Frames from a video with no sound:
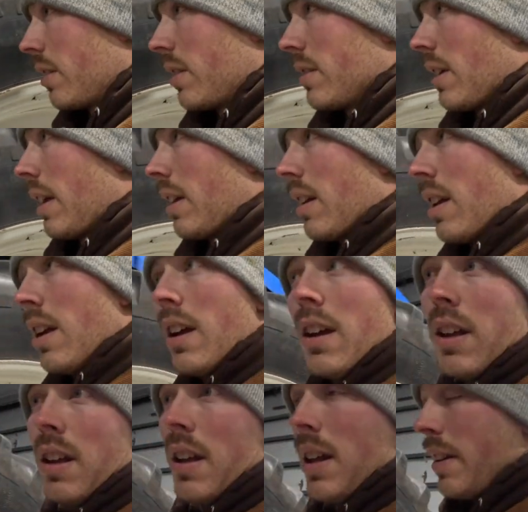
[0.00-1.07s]
because that
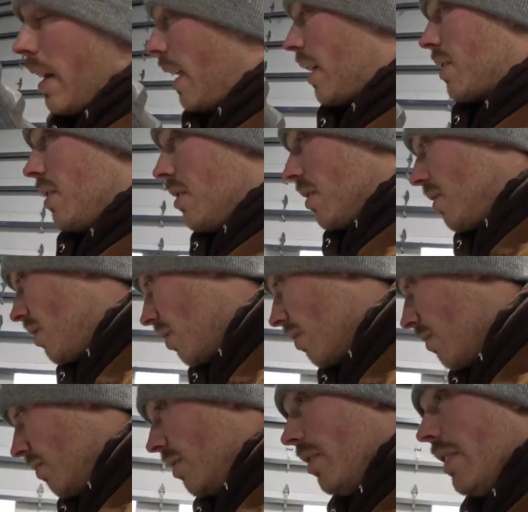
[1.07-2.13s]
actually turned
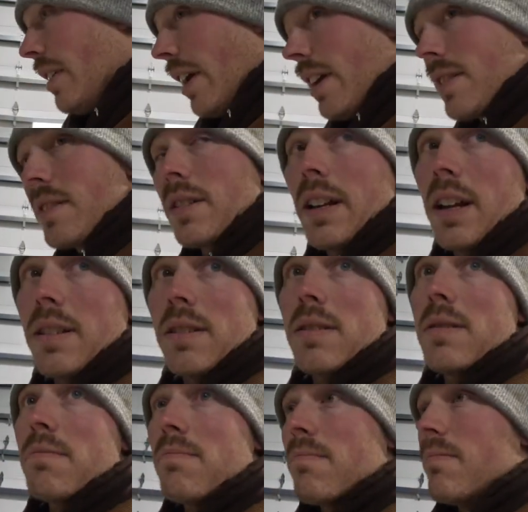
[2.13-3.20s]
out really nice, and that's